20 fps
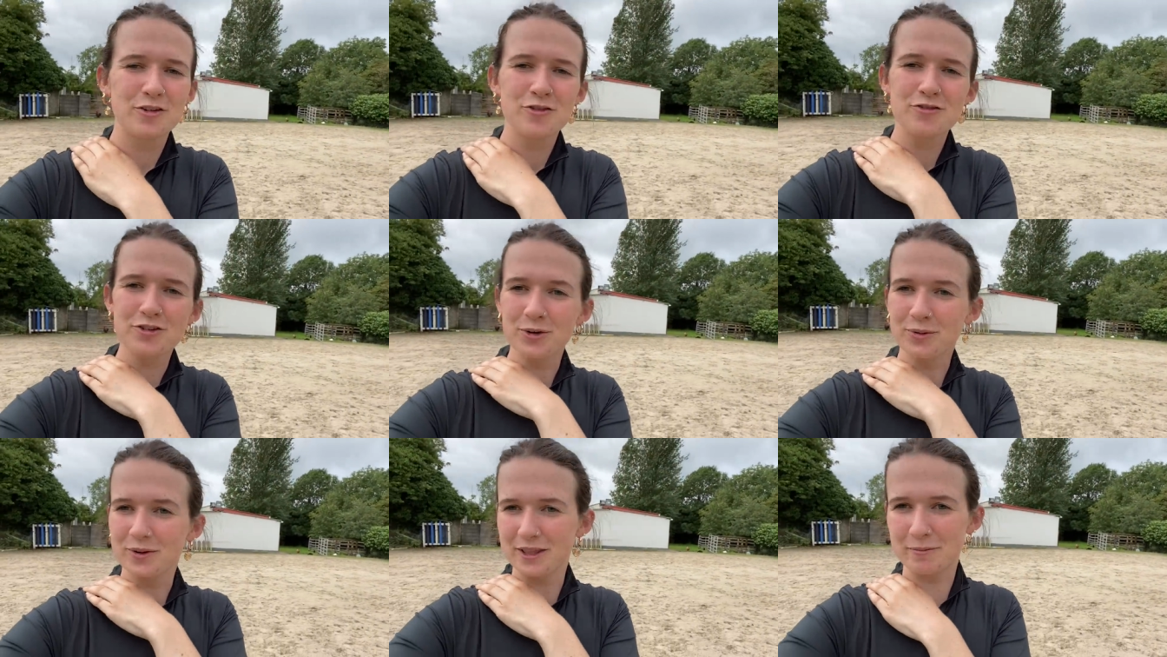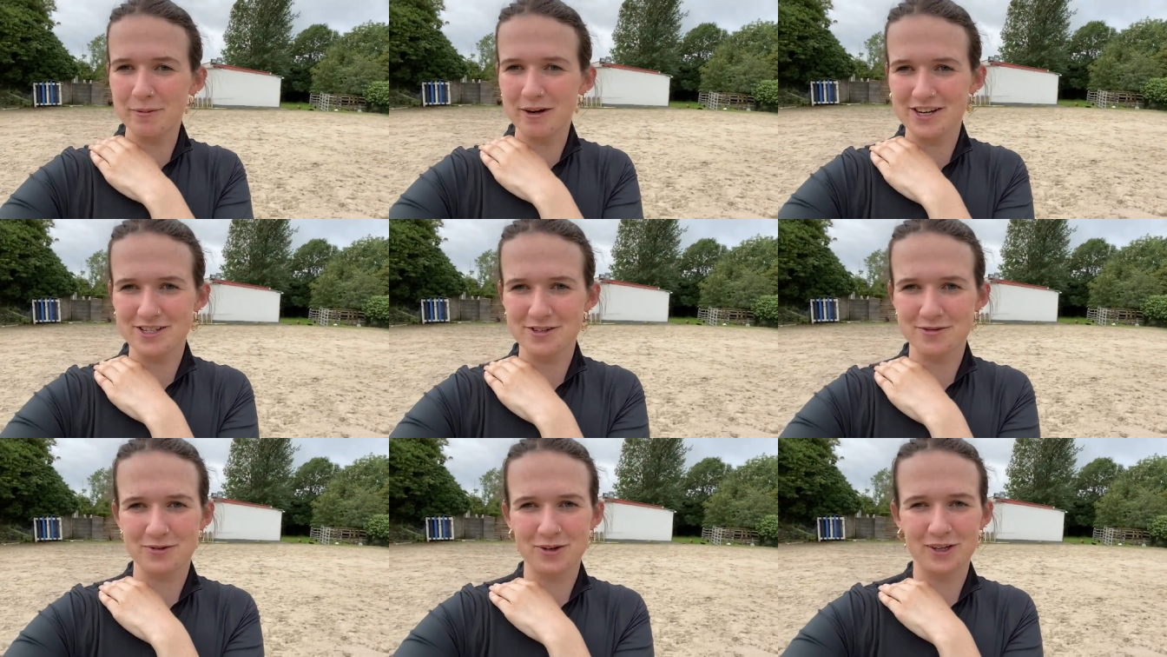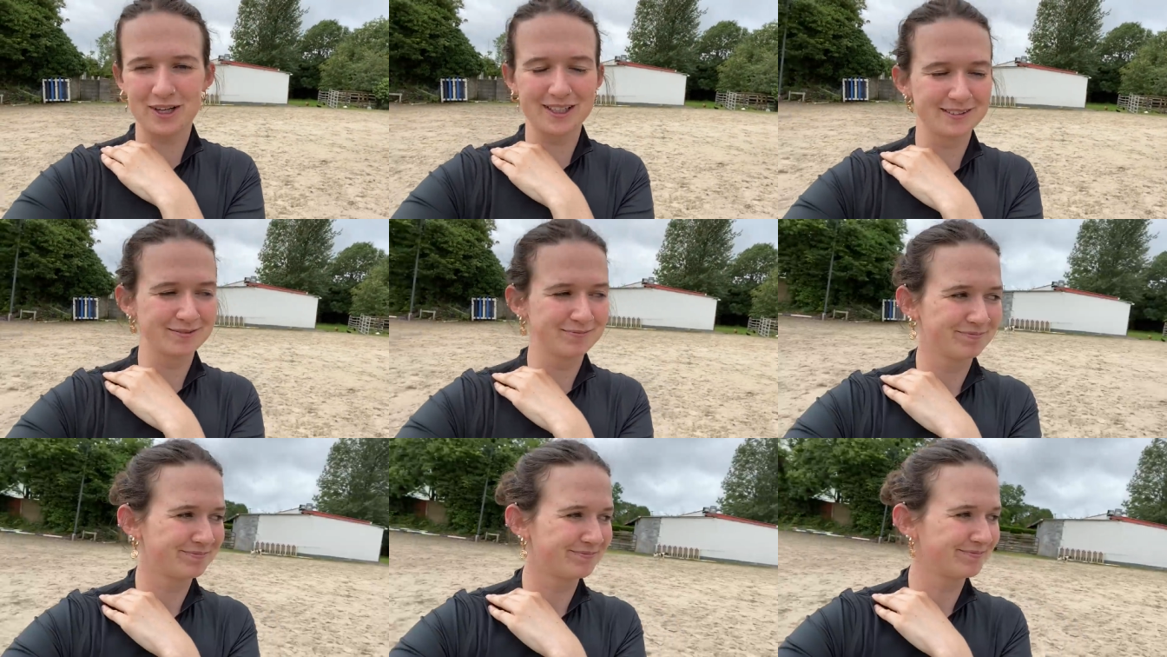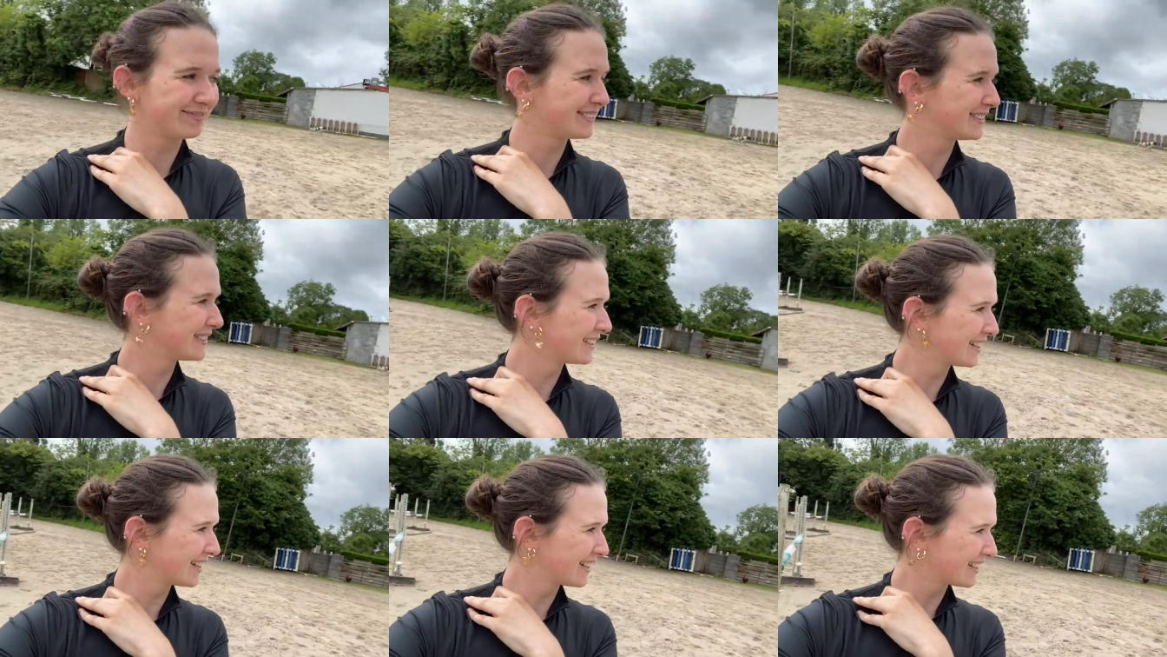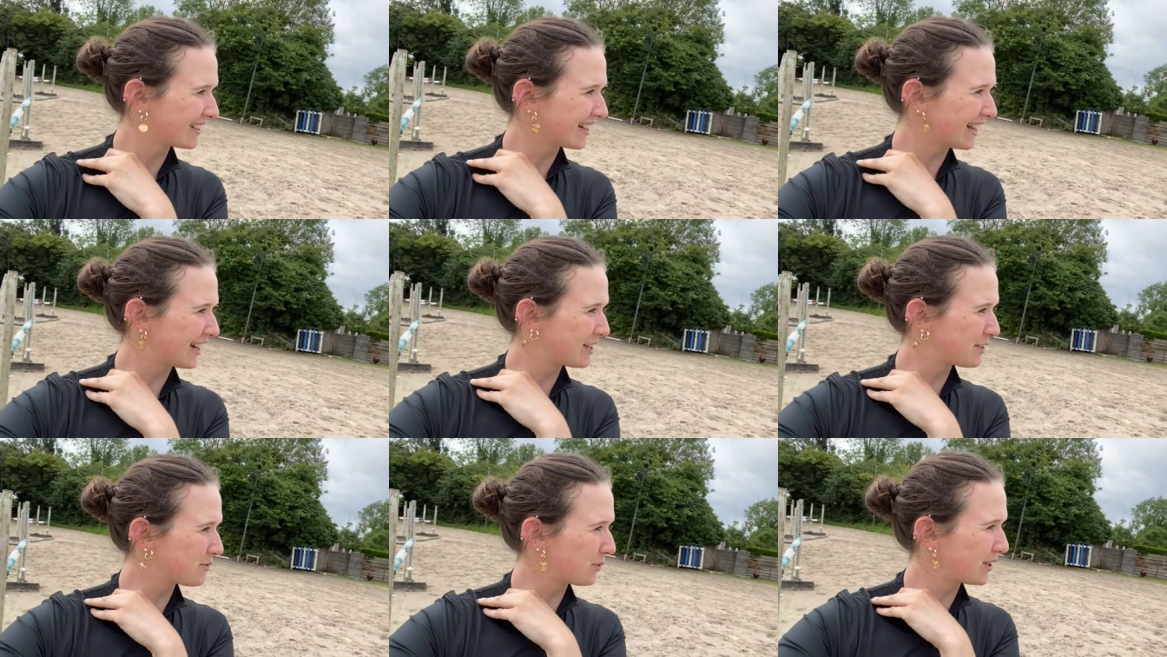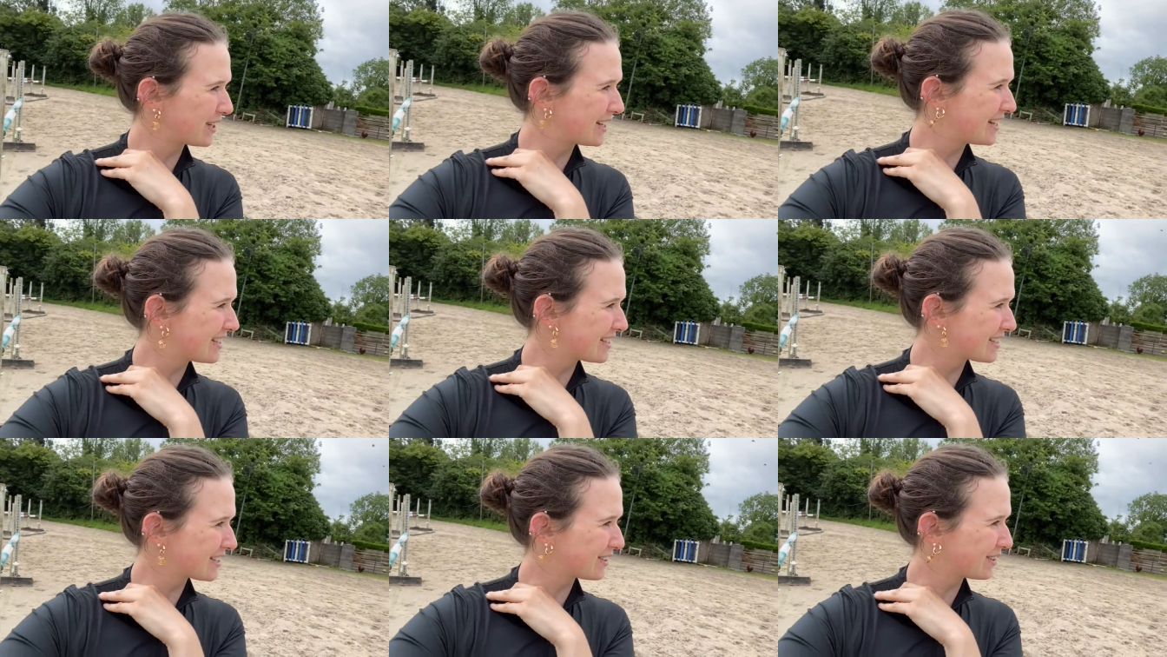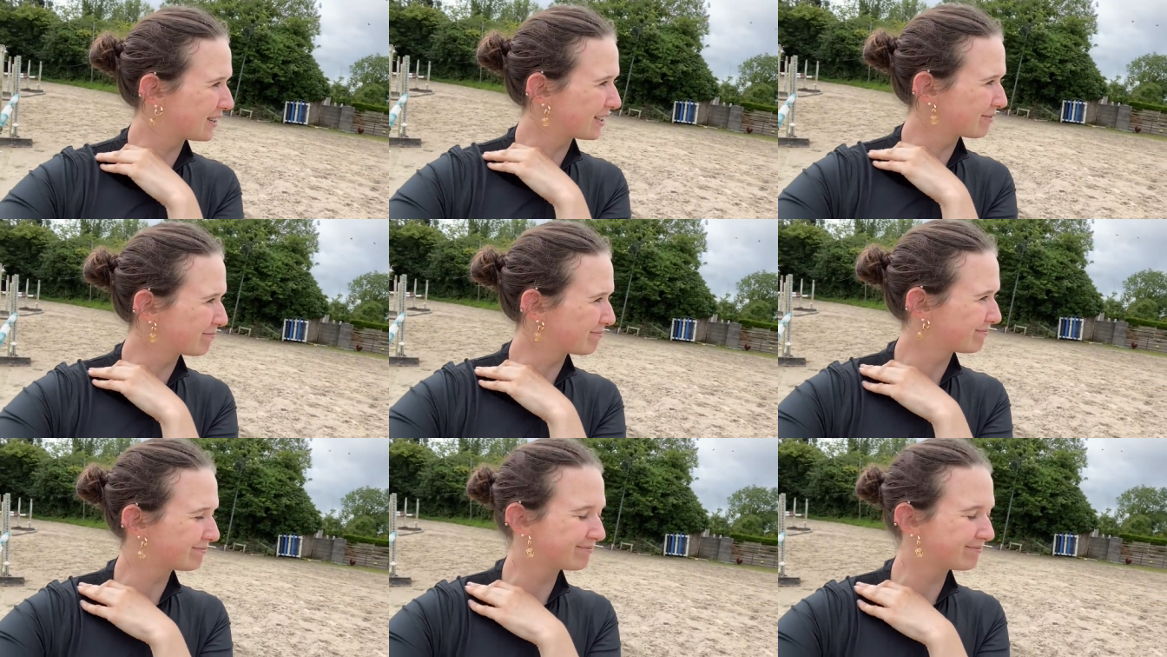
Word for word: for when the mares are foaling. That is what he's doing.